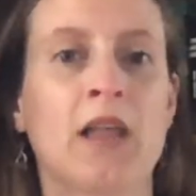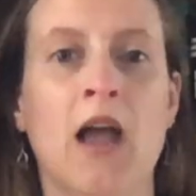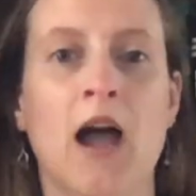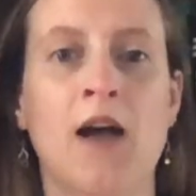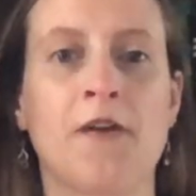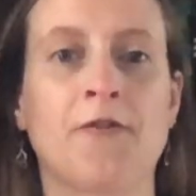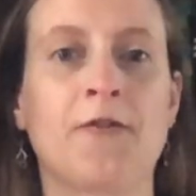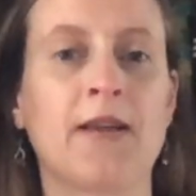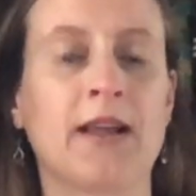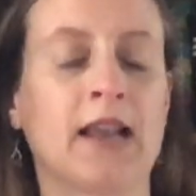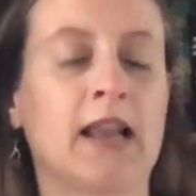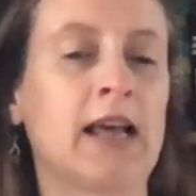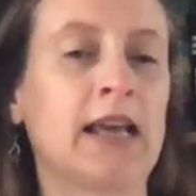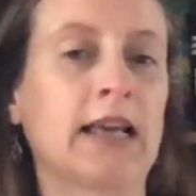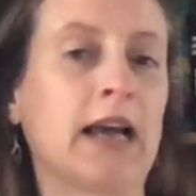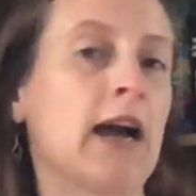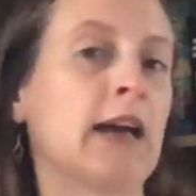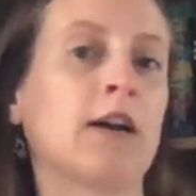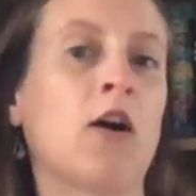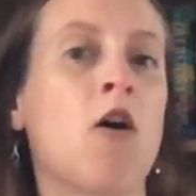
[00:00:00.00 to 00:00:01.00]
I feel like
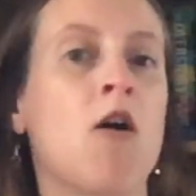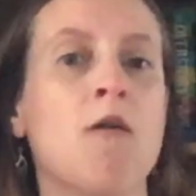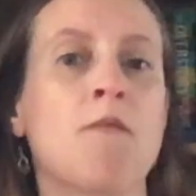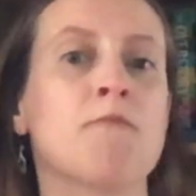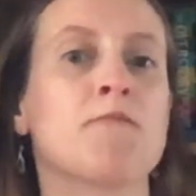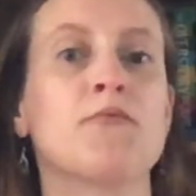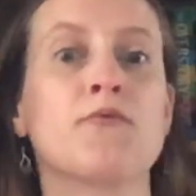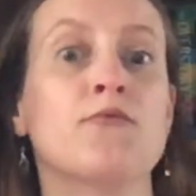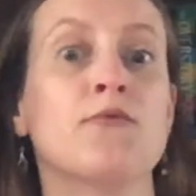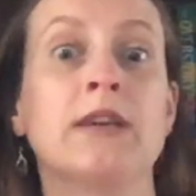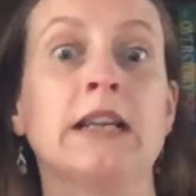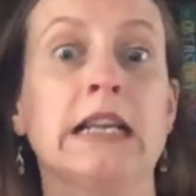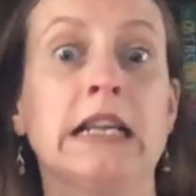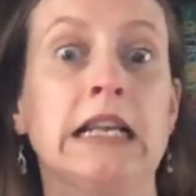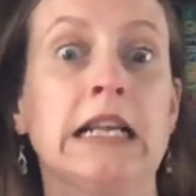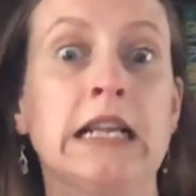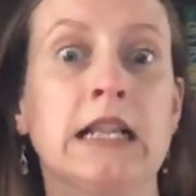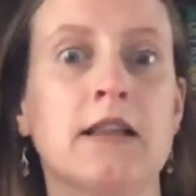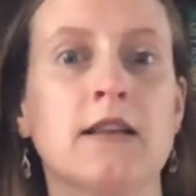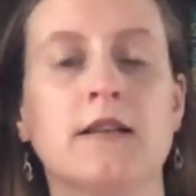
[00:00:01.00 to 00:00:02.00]
I can't
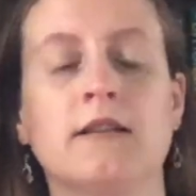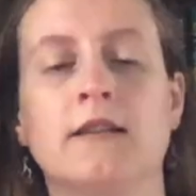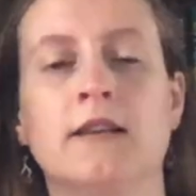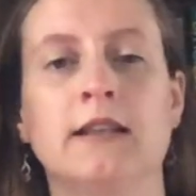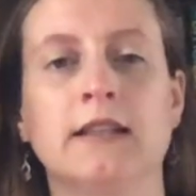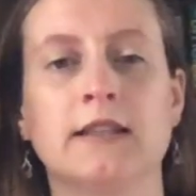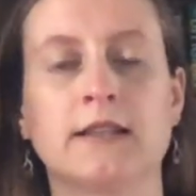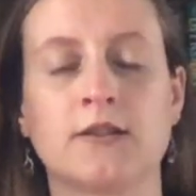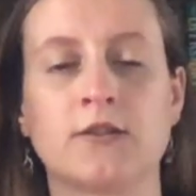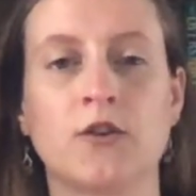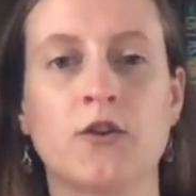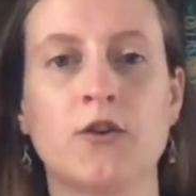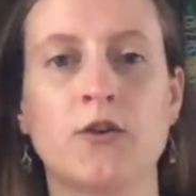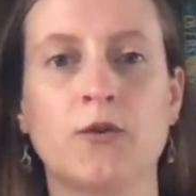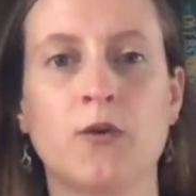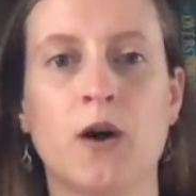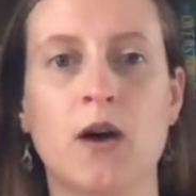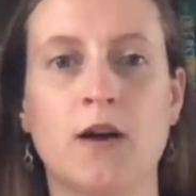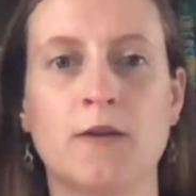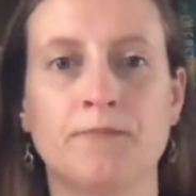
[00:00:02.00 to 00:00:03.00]
breathe. It's so
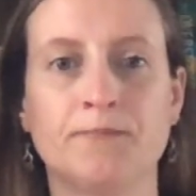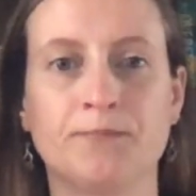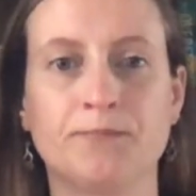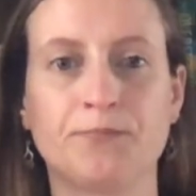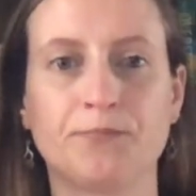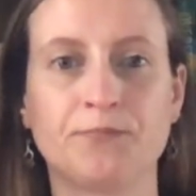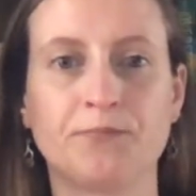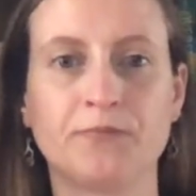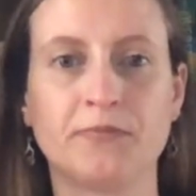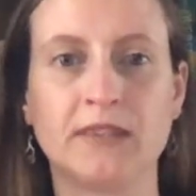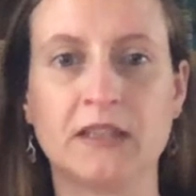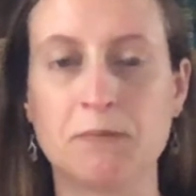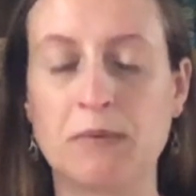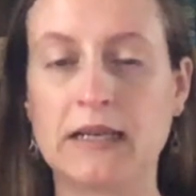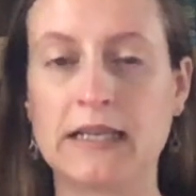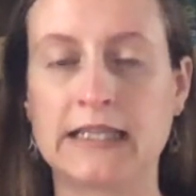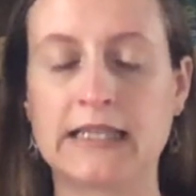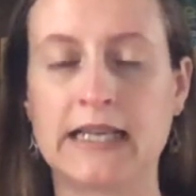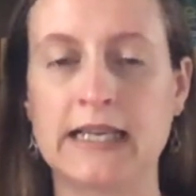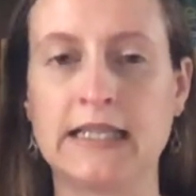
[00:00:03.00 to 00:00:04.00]

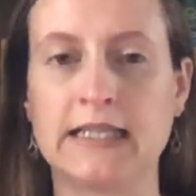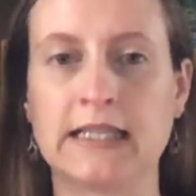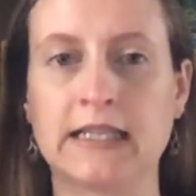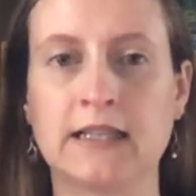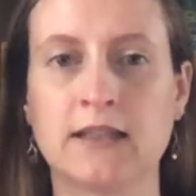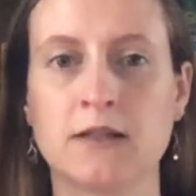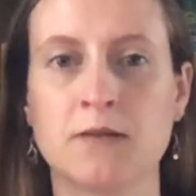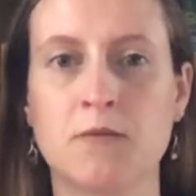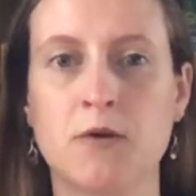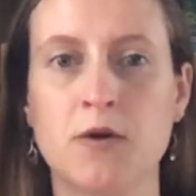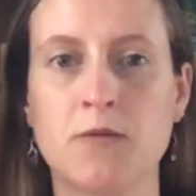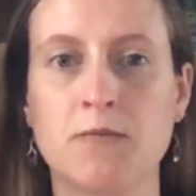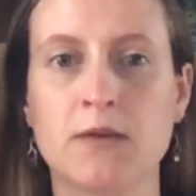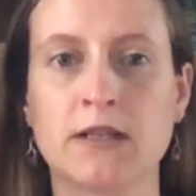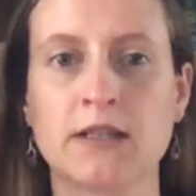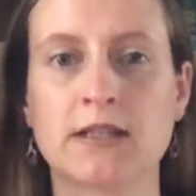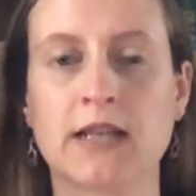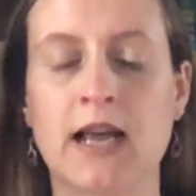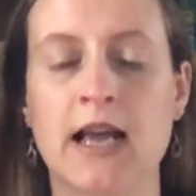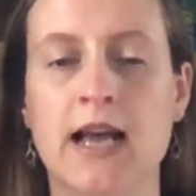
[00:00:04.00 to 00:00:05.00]
debilitating at the
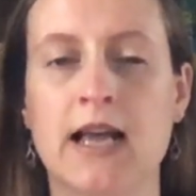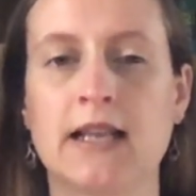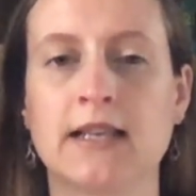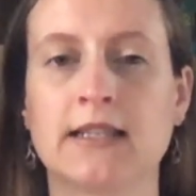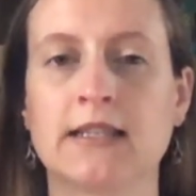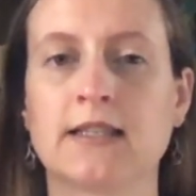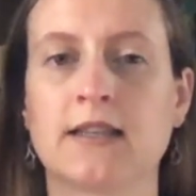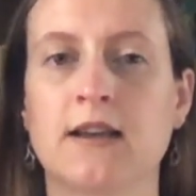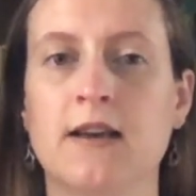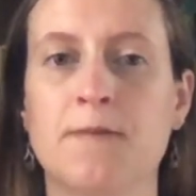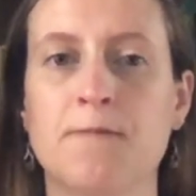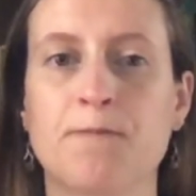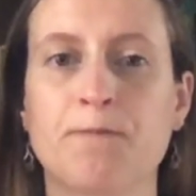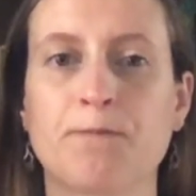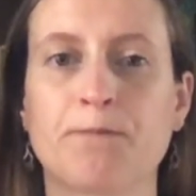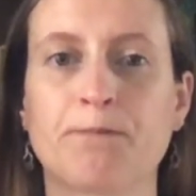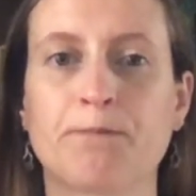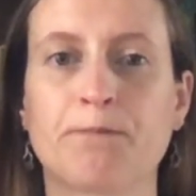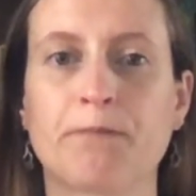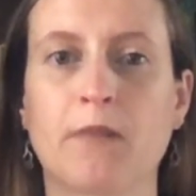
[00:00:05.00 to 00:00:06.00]
moment, and
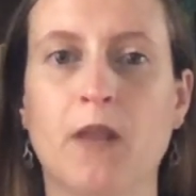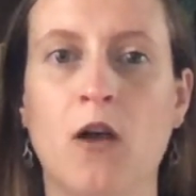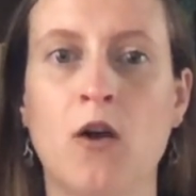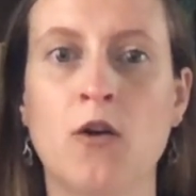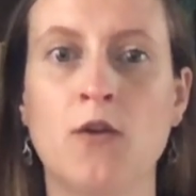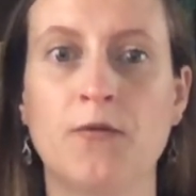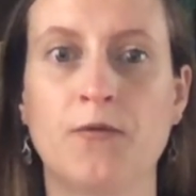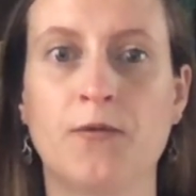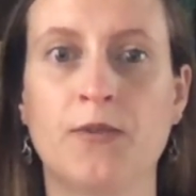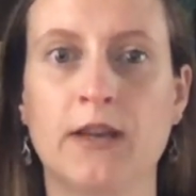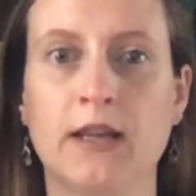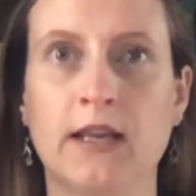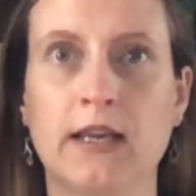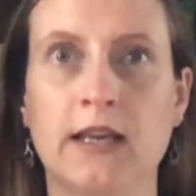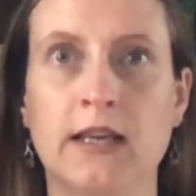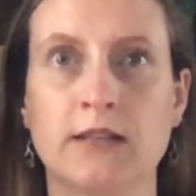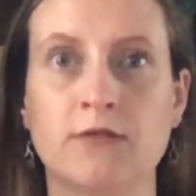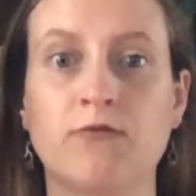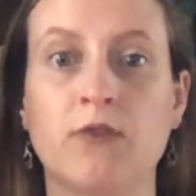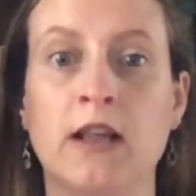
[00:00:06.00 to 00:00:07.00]
hopefully
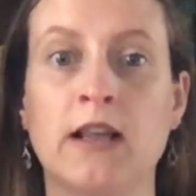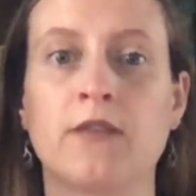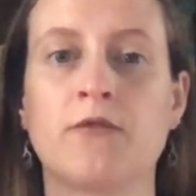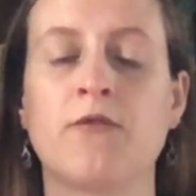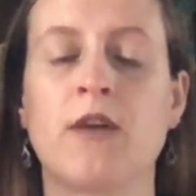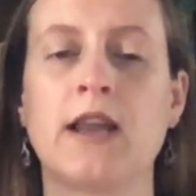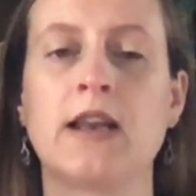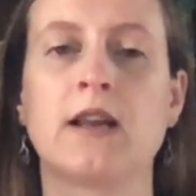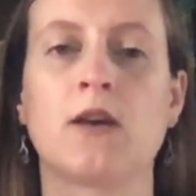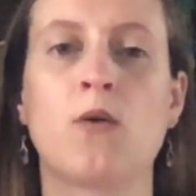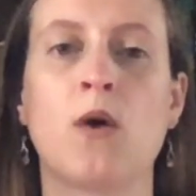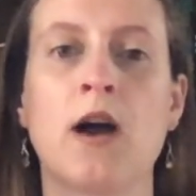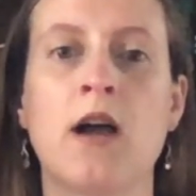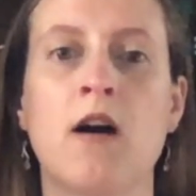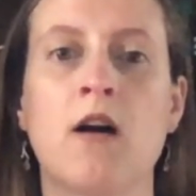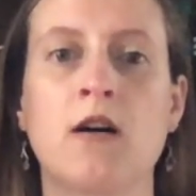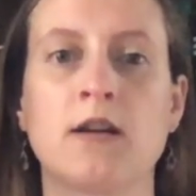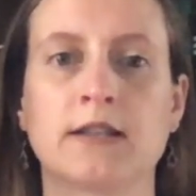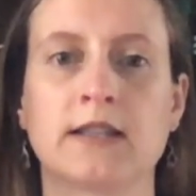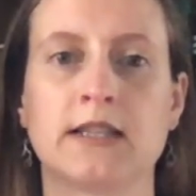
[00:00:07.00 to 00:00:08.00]
it's raining quite
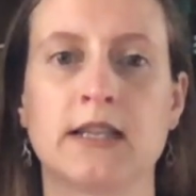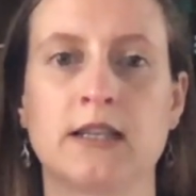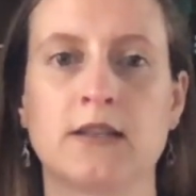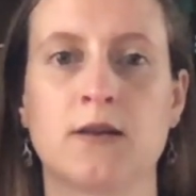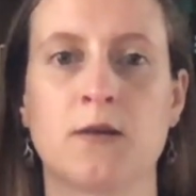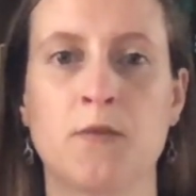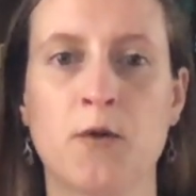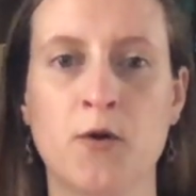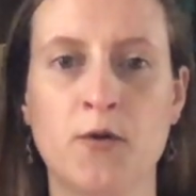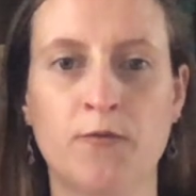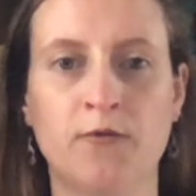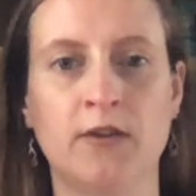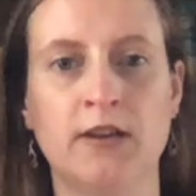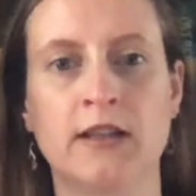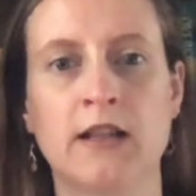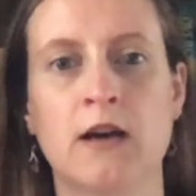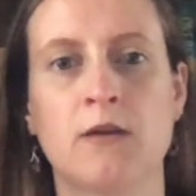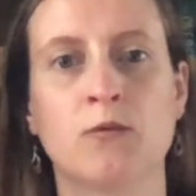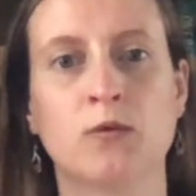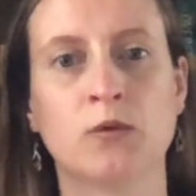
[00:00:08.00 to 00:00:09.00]
hard today, so I'm hopefully
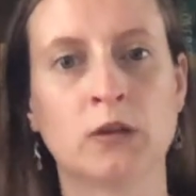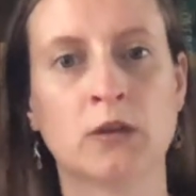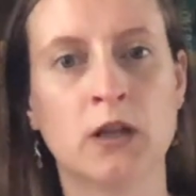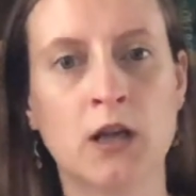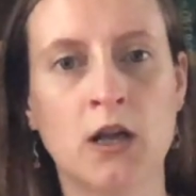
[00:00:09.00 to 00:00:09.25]
that will